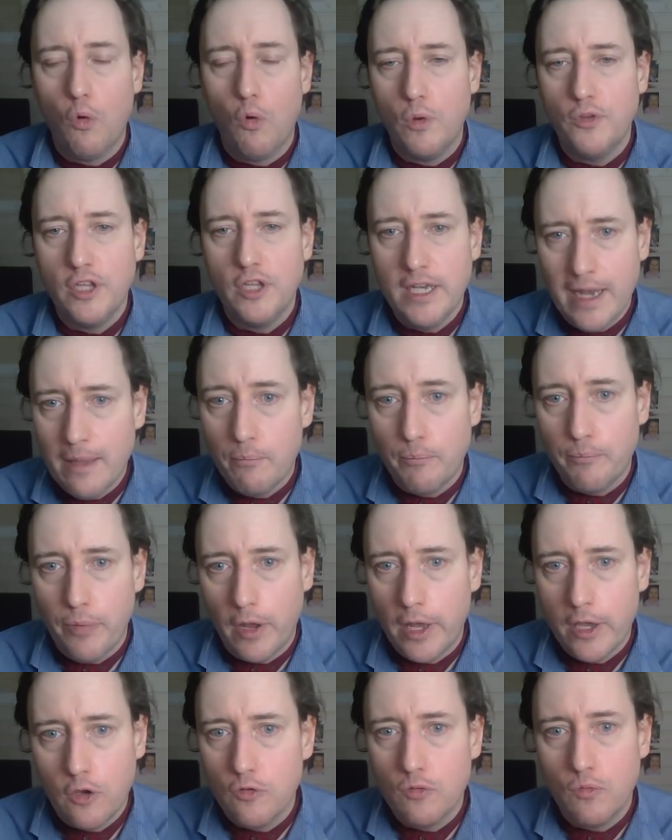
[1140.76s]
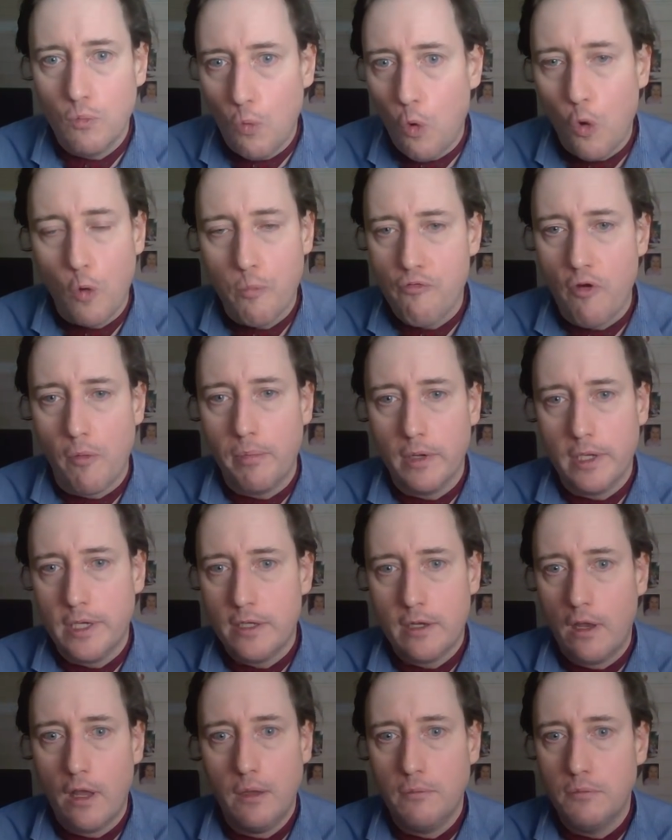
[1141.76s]
with a limp. I couldn't walk properly
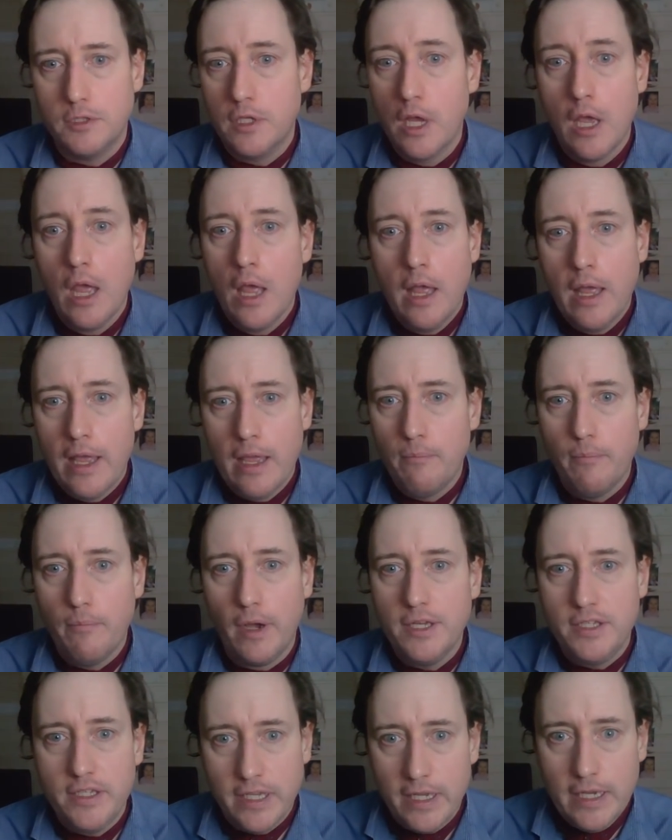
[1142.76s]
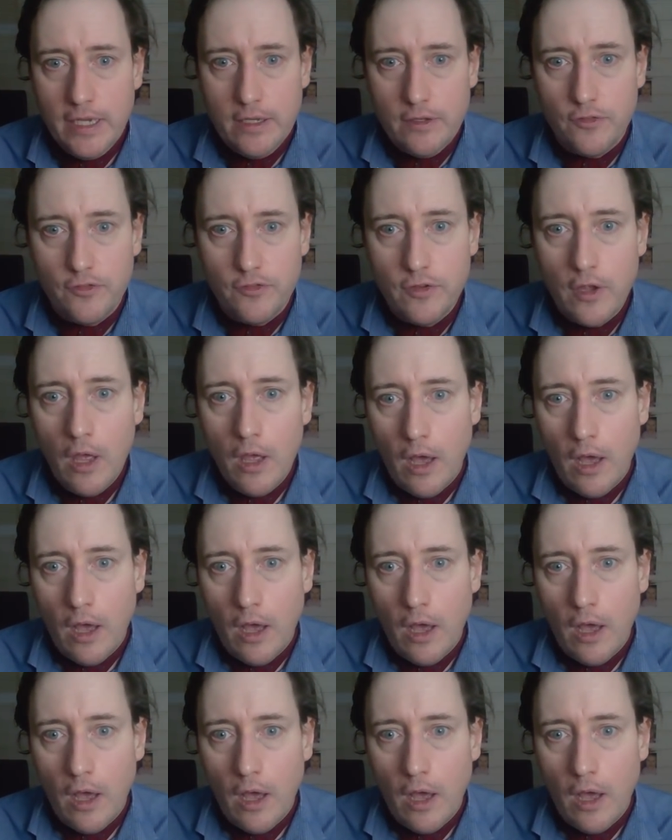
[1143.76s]
till I was in my teens.